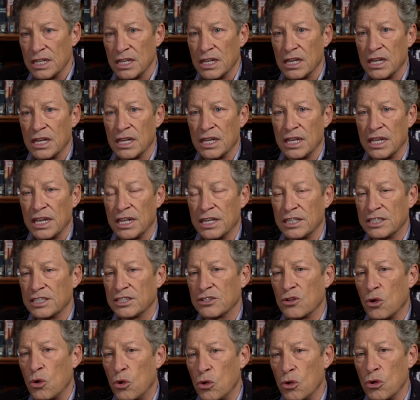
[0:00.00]
and
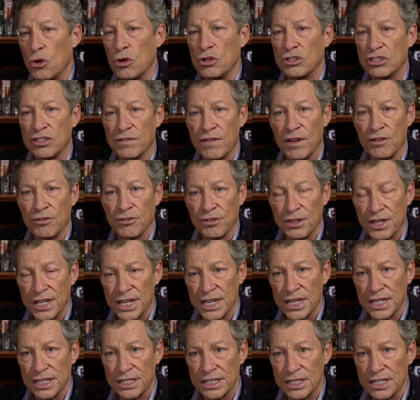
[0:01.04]
just a whole host of other
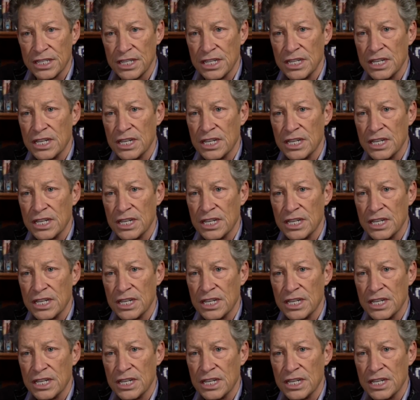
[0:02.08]
things.